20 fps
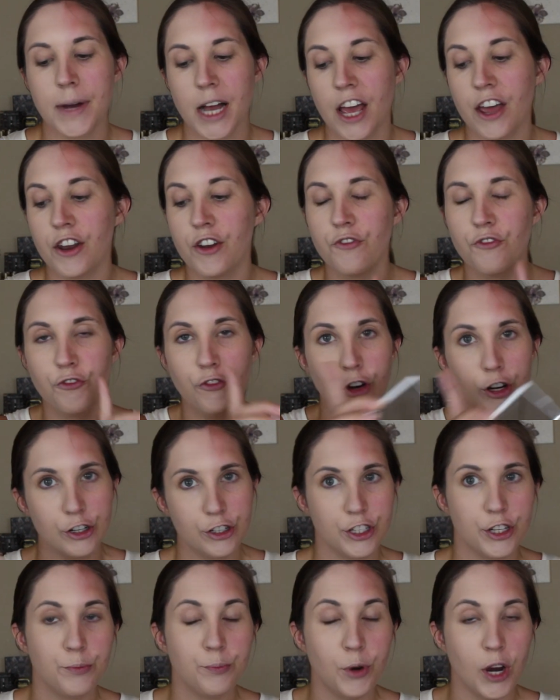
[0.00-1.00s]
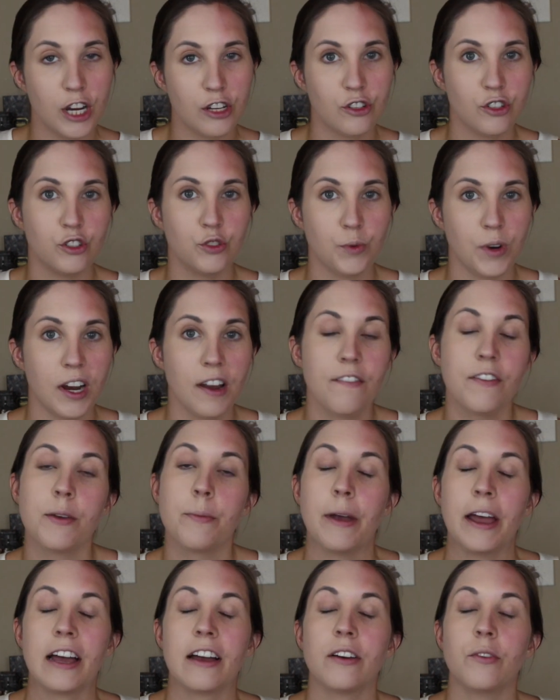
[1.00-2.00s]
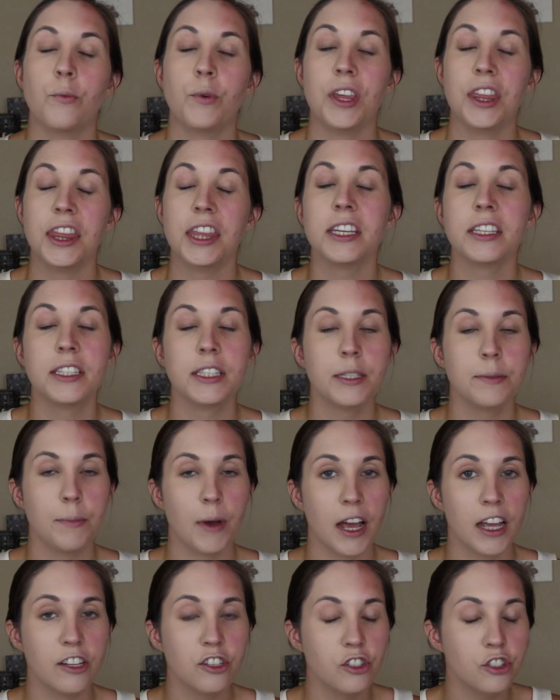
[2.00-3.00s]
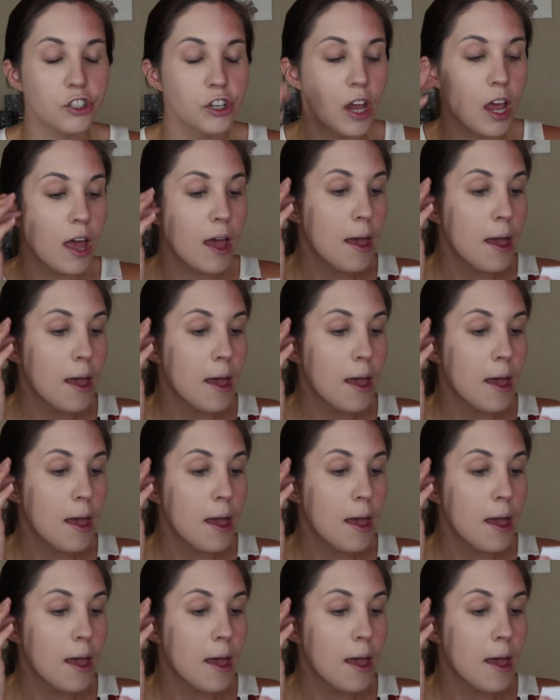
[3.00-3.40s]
but first impressions right off the bat with this sponge.